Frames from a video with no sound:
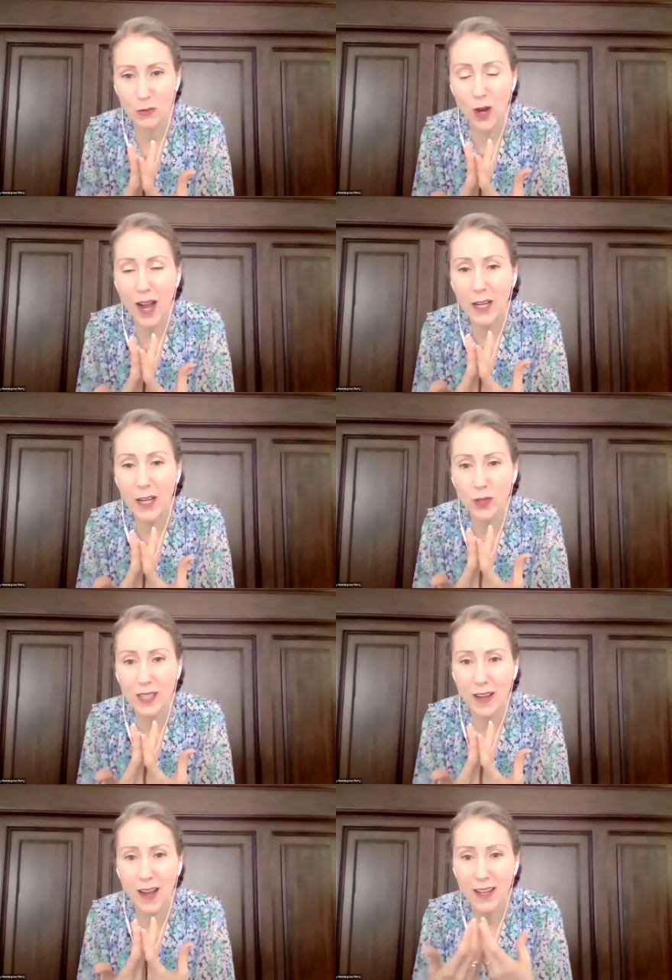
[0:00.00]
Why are
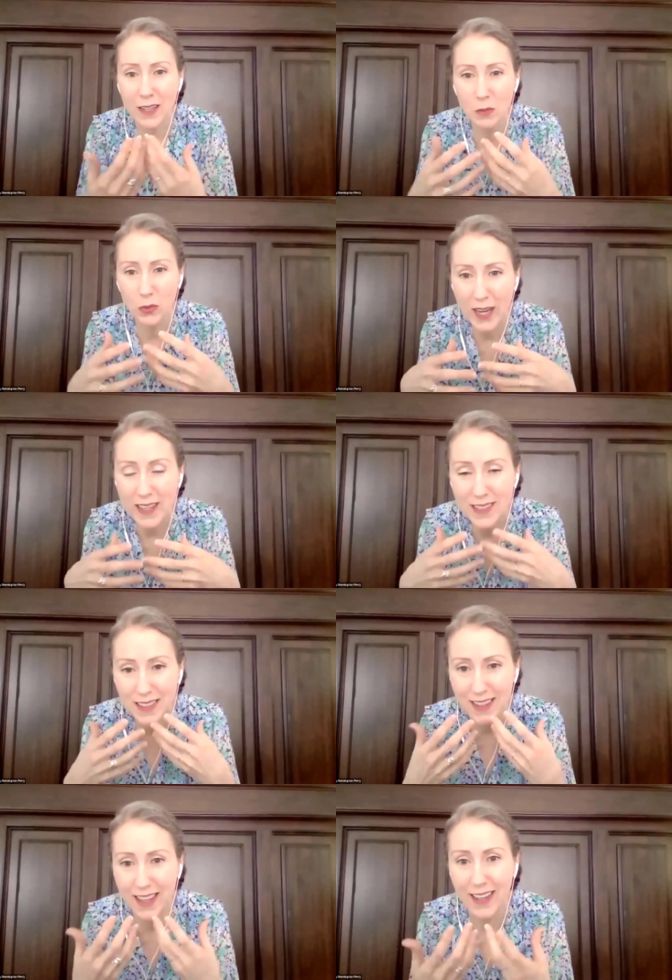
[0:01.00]
we not
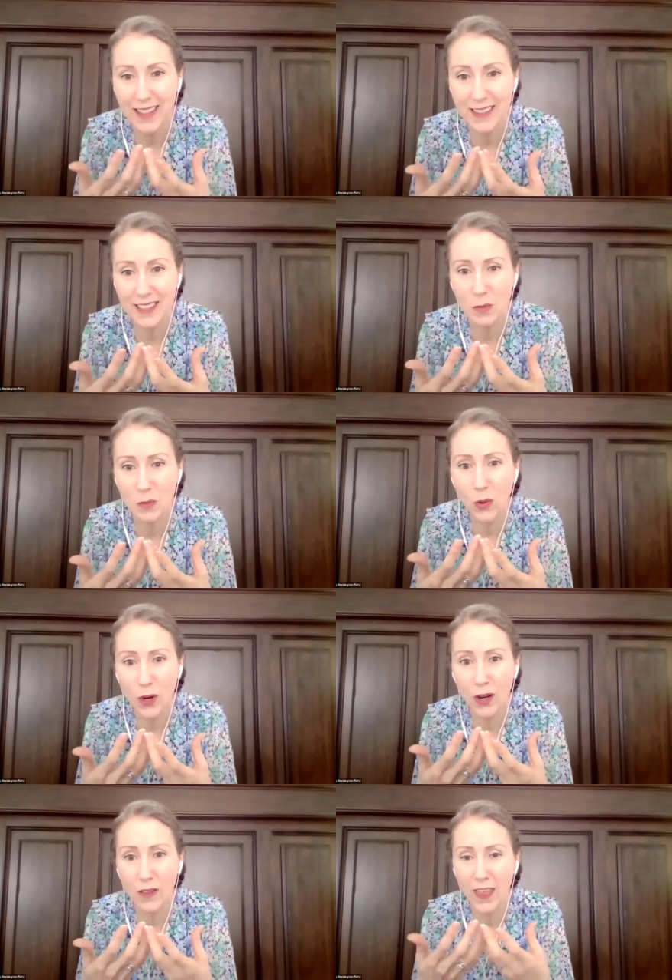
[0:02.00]
embracing that idea
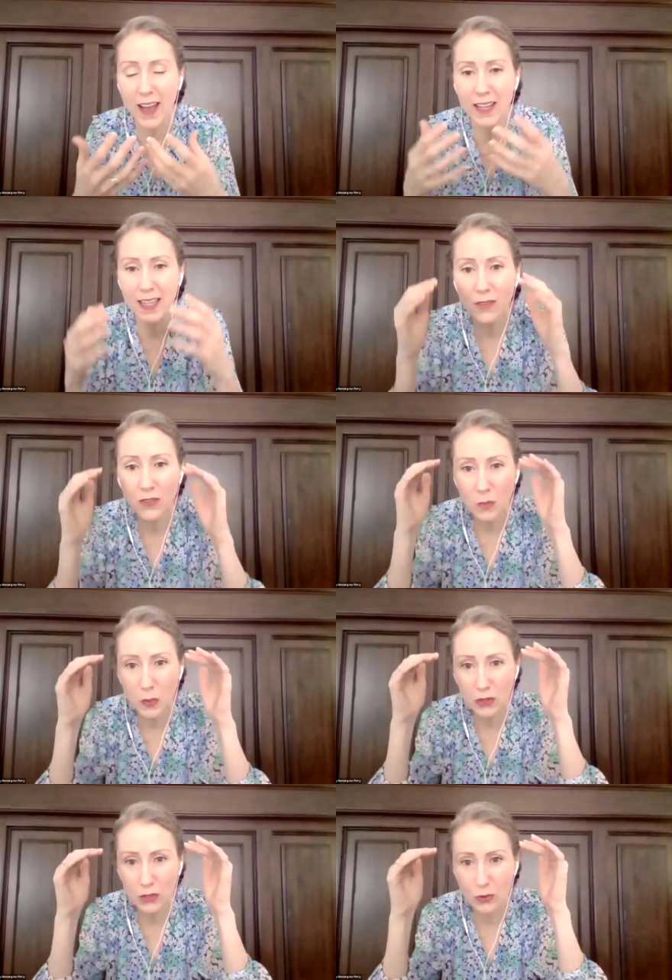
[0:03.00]
more, that if
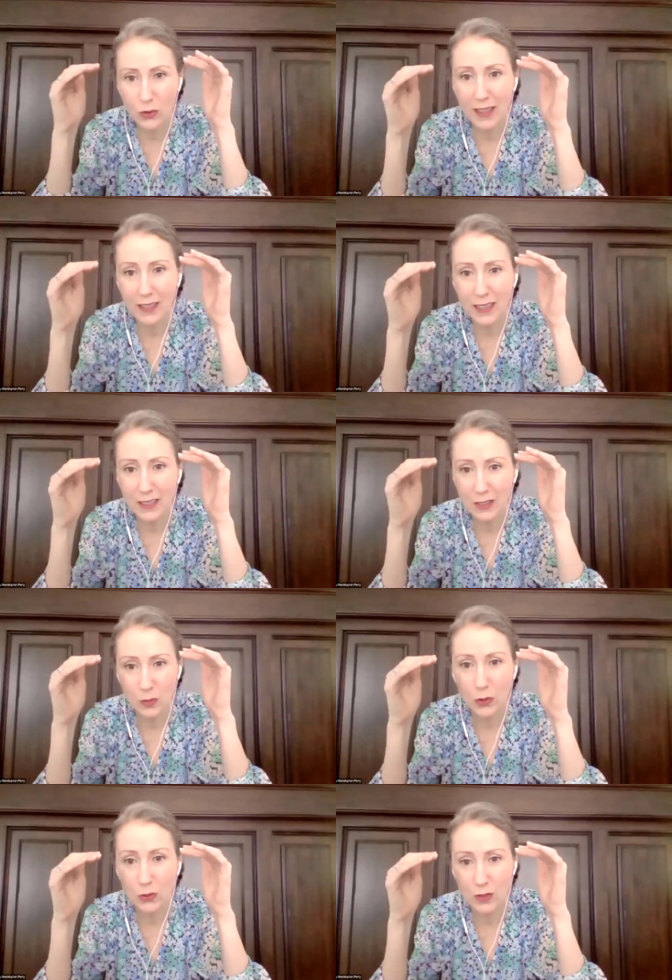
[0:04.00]
spirituality is
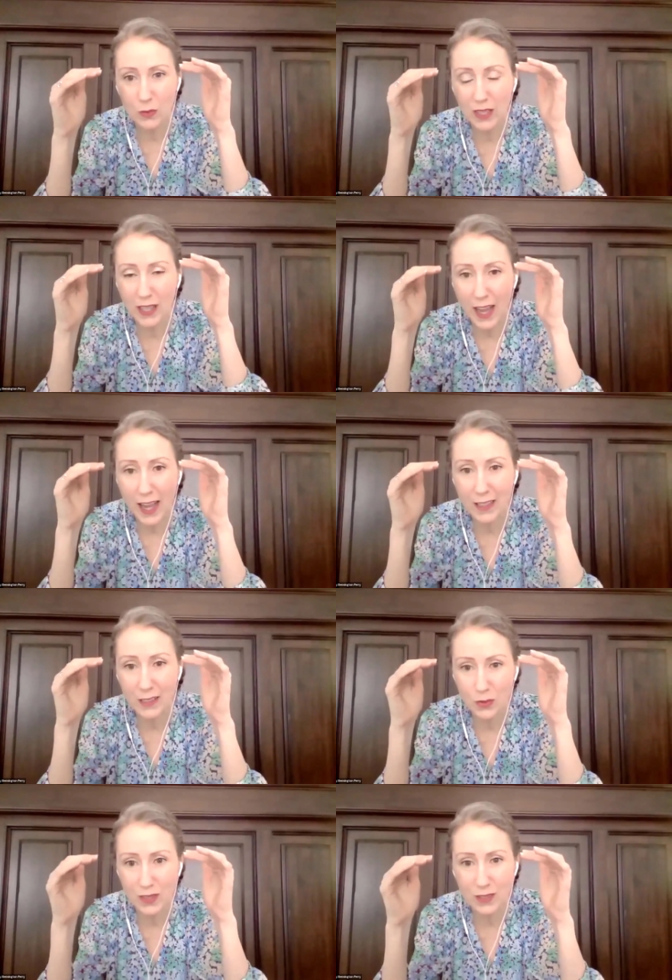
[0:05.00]
supposed to be the
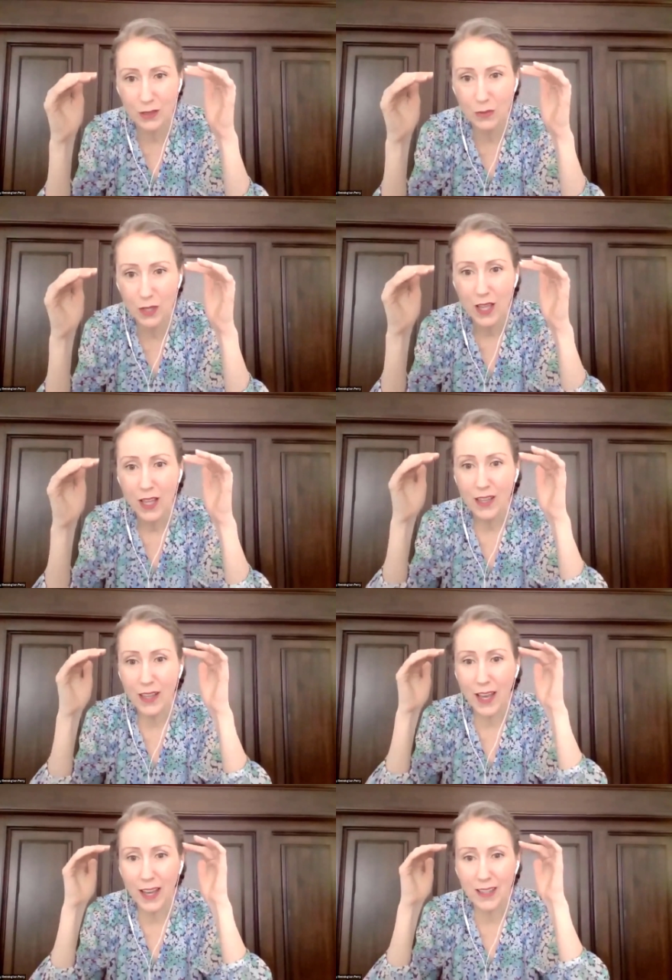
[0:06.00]
highest wisdom
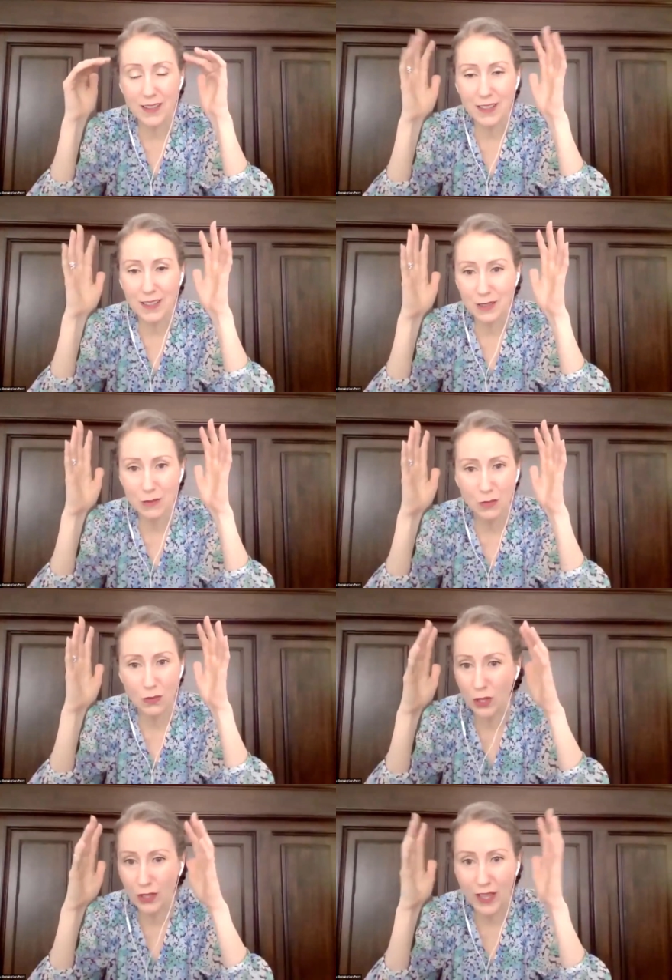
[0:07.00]
that this
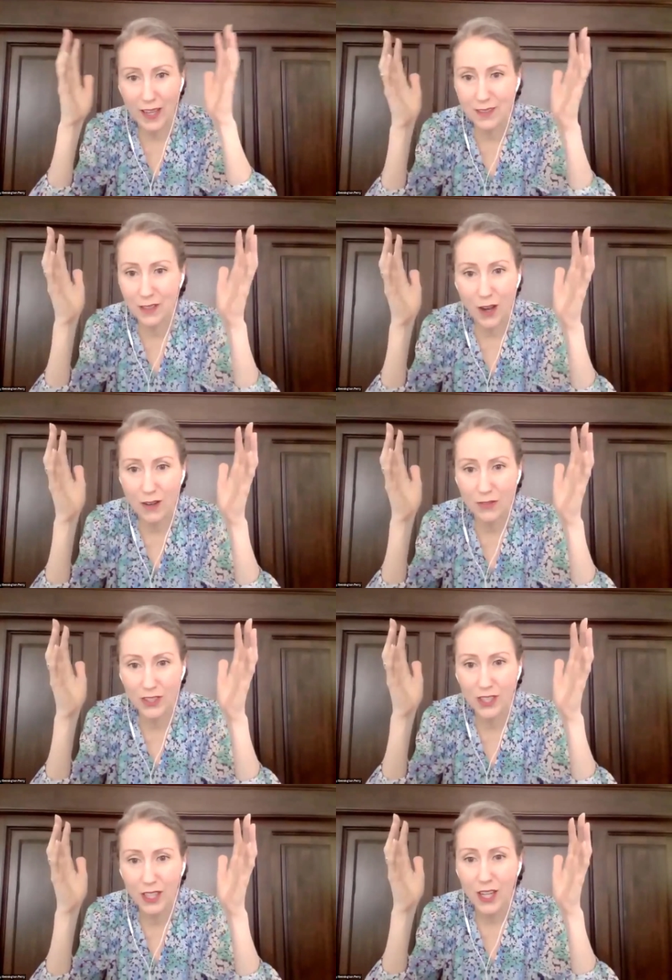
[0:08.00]
world has to
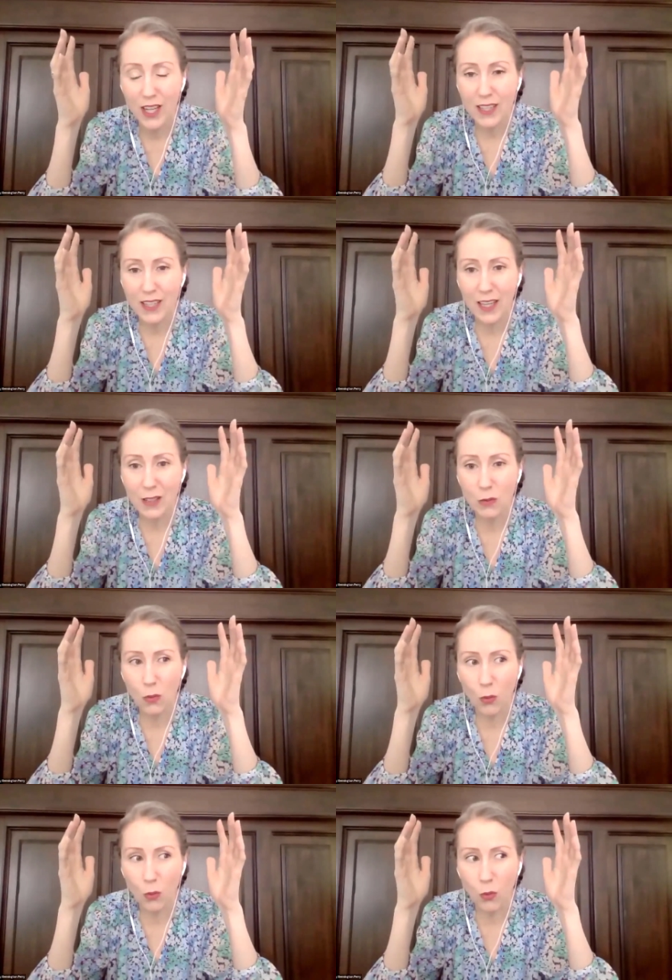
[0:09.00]
offer, then
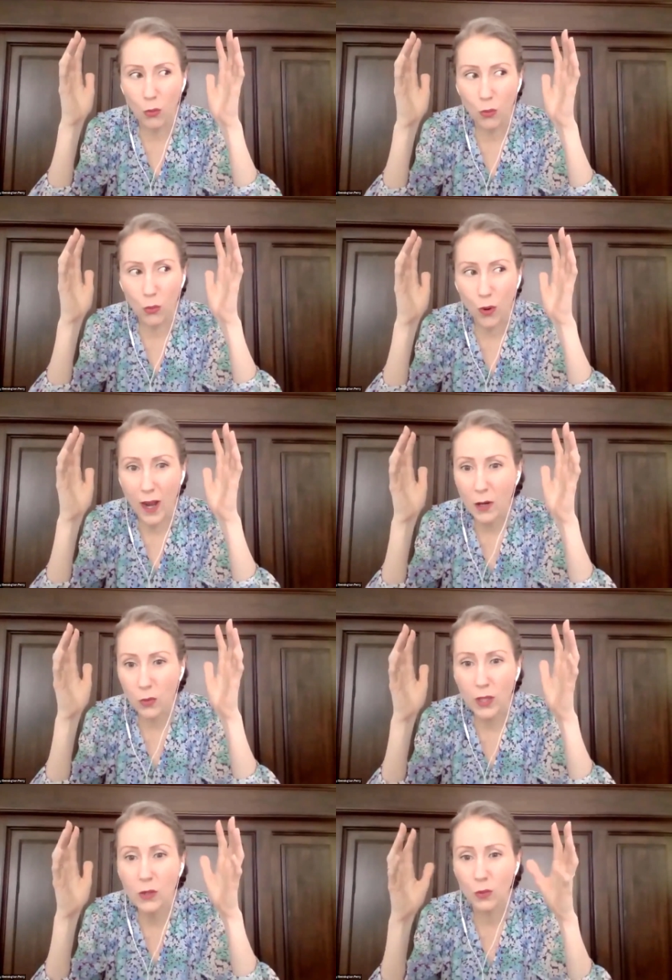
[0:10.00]
why
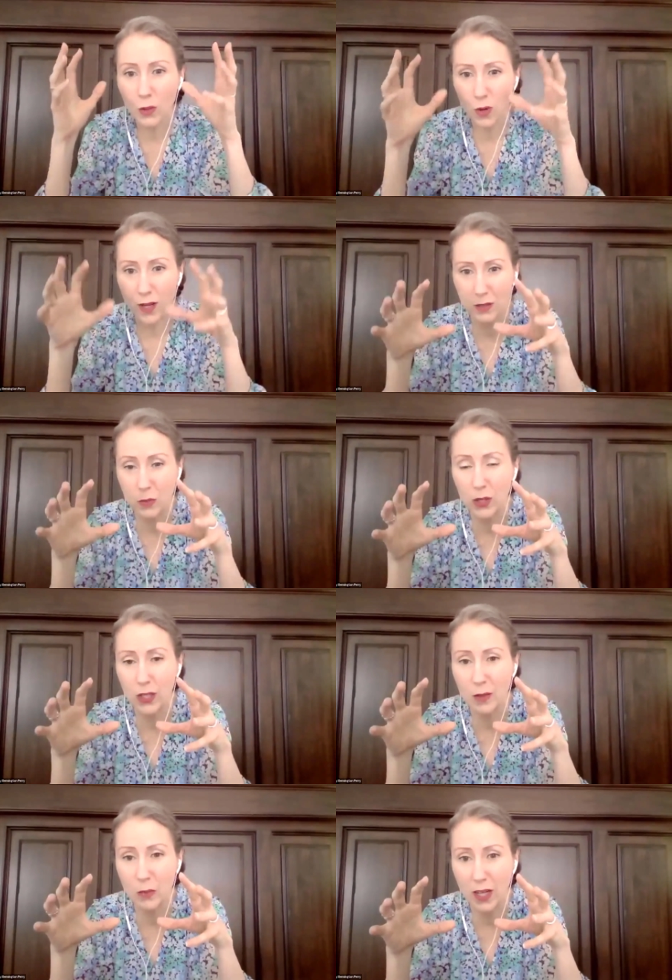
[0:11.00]
wouldn't we want to put it in